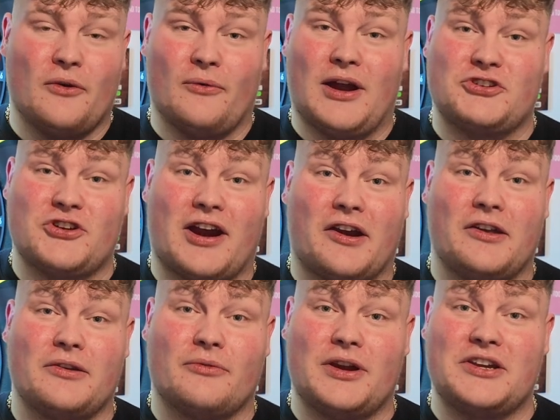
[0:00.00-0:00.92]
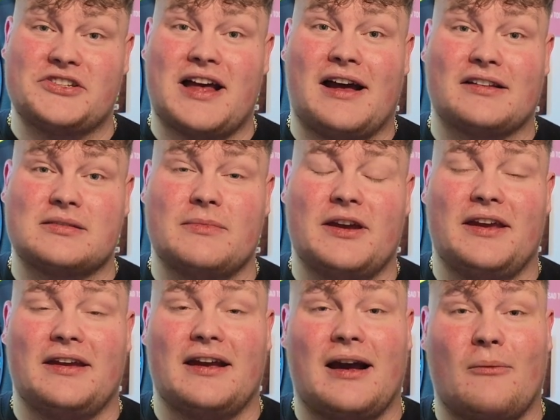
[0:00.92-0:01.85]
Red Dragon reached out to
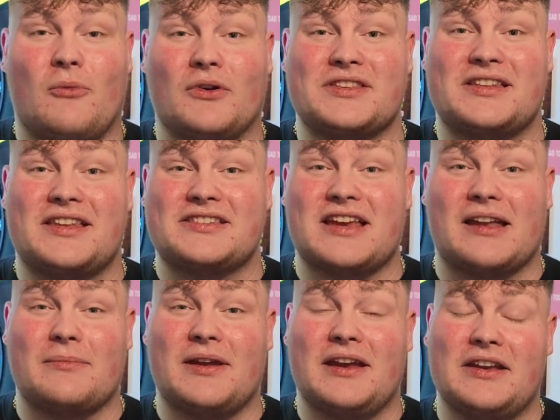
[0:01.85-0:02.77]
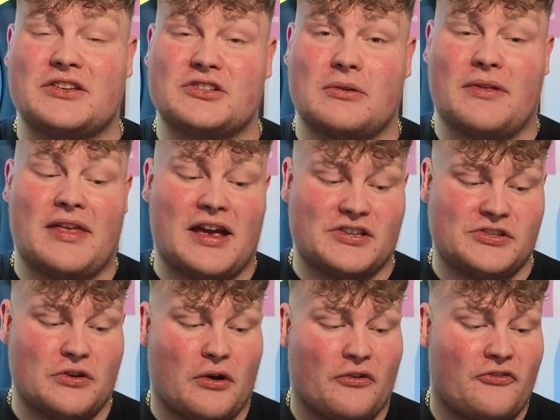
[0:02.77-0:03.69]
me and wanted to send me some of their
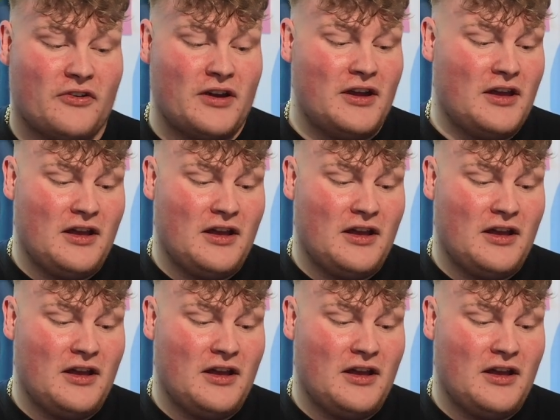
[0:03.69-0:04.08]
stuff.